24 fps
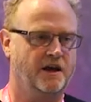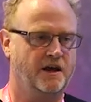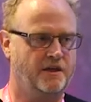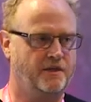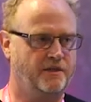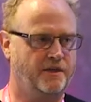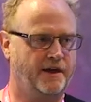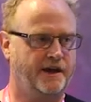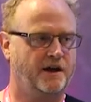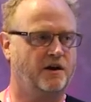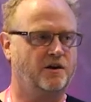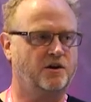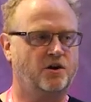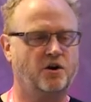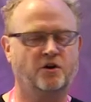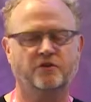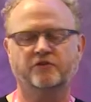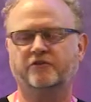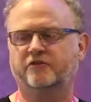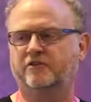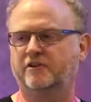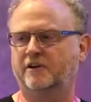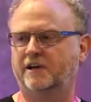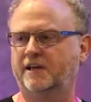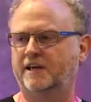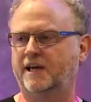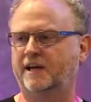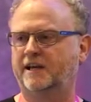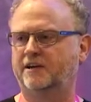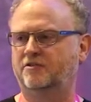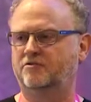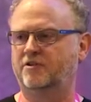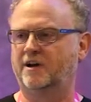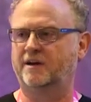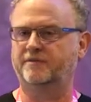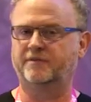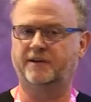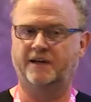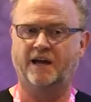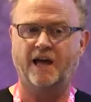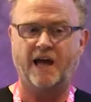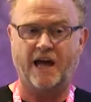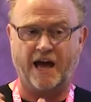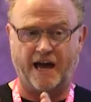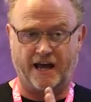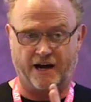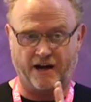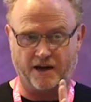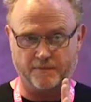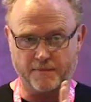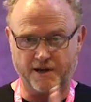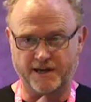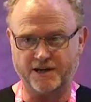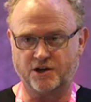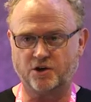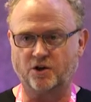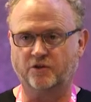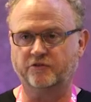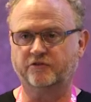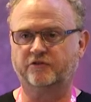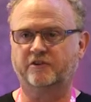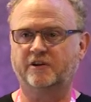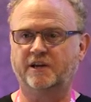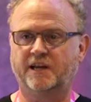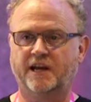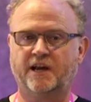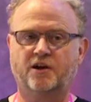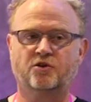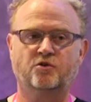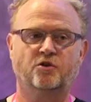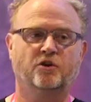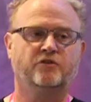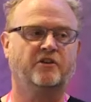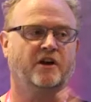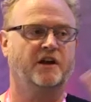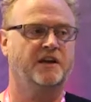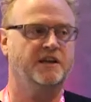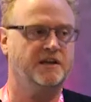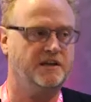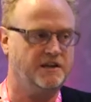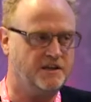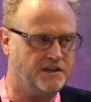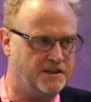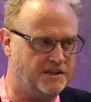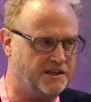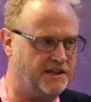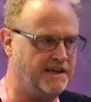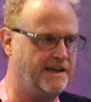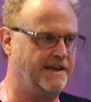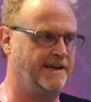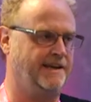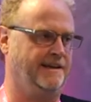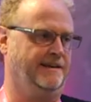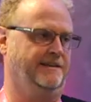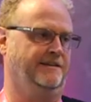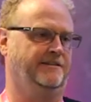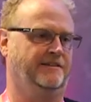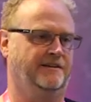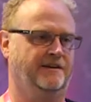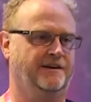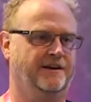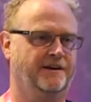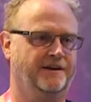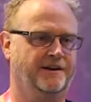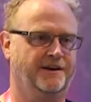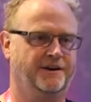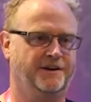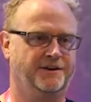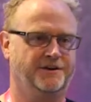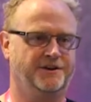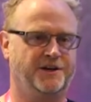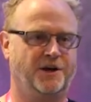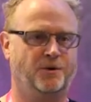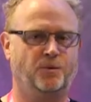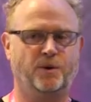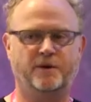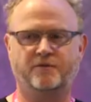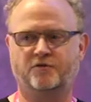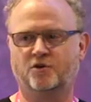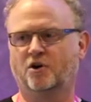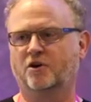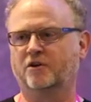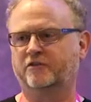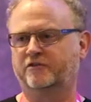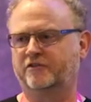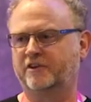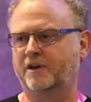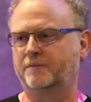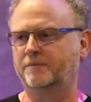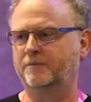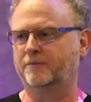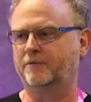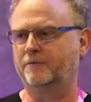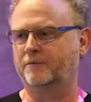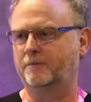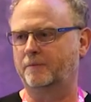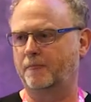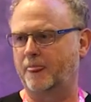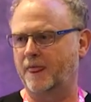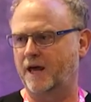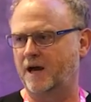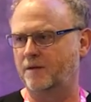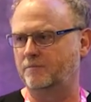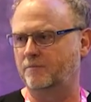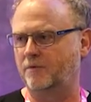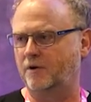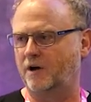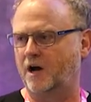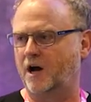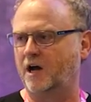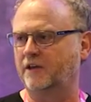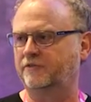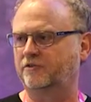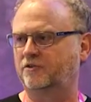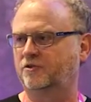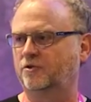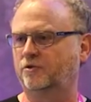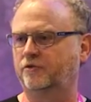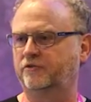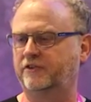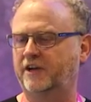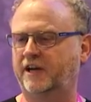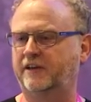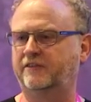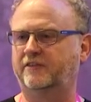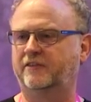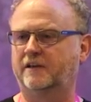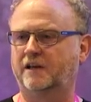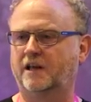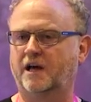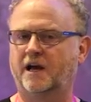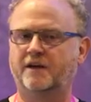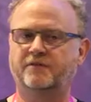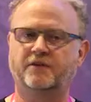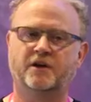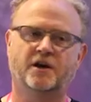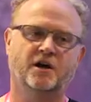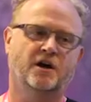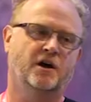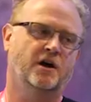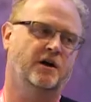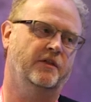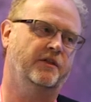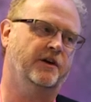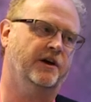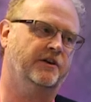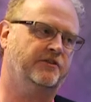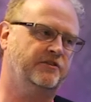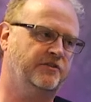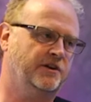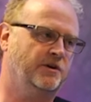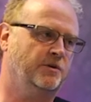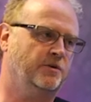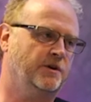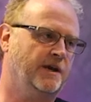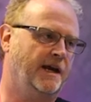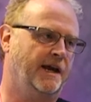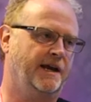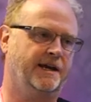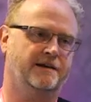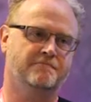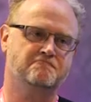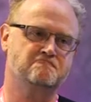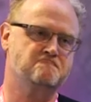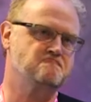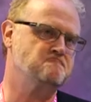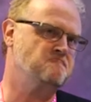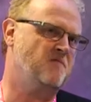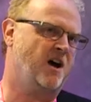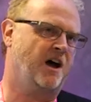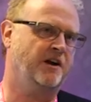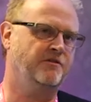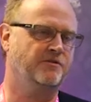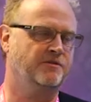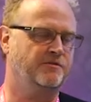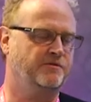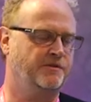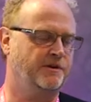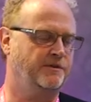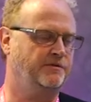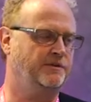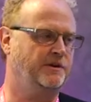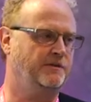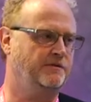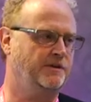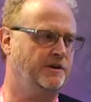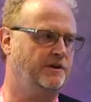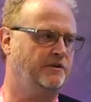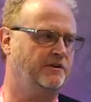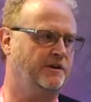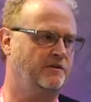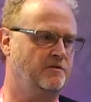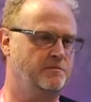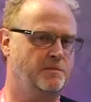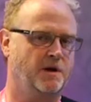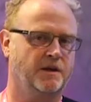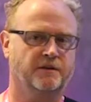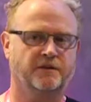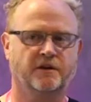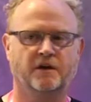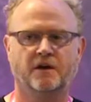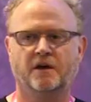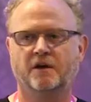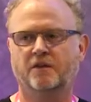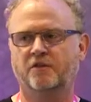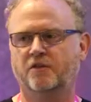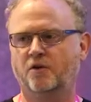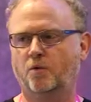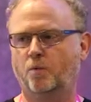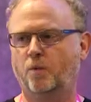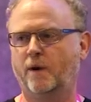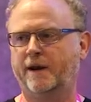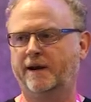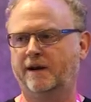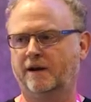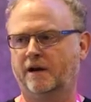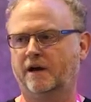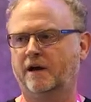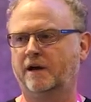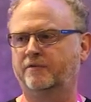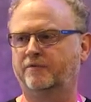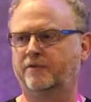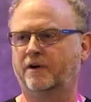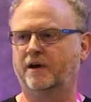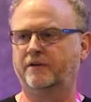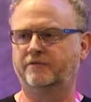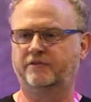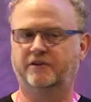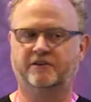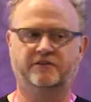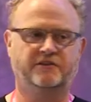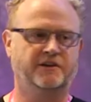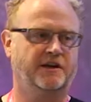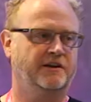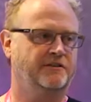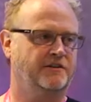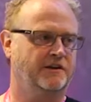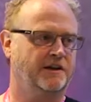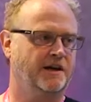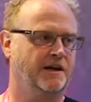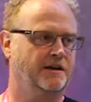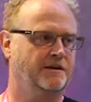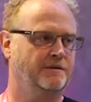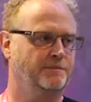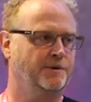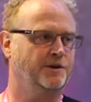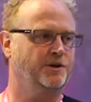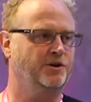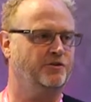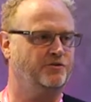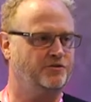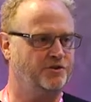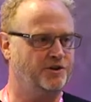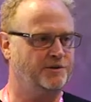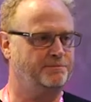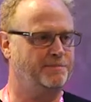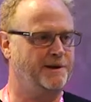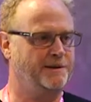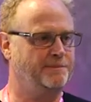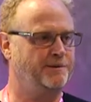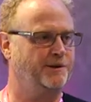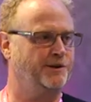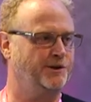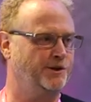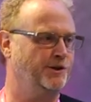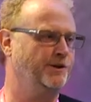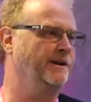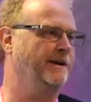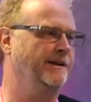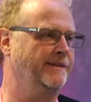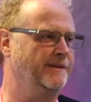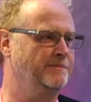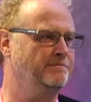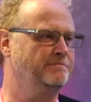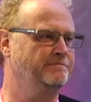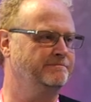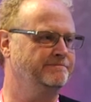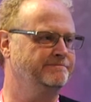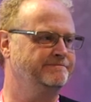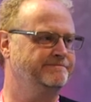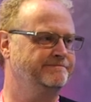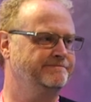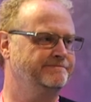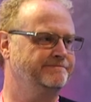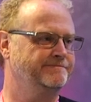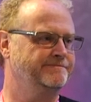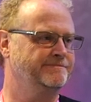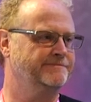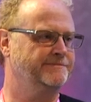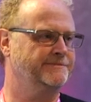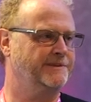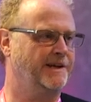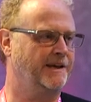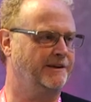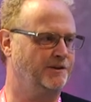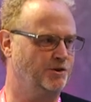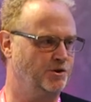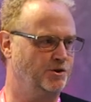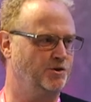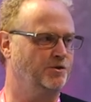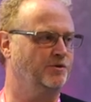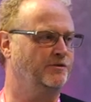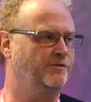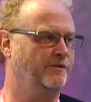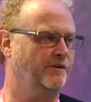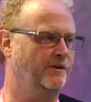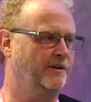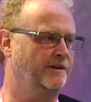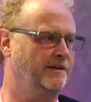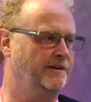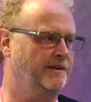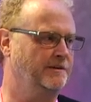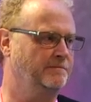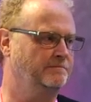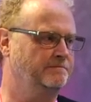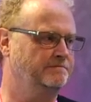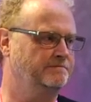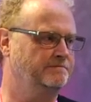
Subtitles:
They are constantly getting traffic, and I mean constantly across years. You know, we've got some articles, days in the life, that are still getting 150 views every month that went live 5-6 years ago because people are Googling them and Google's finding them.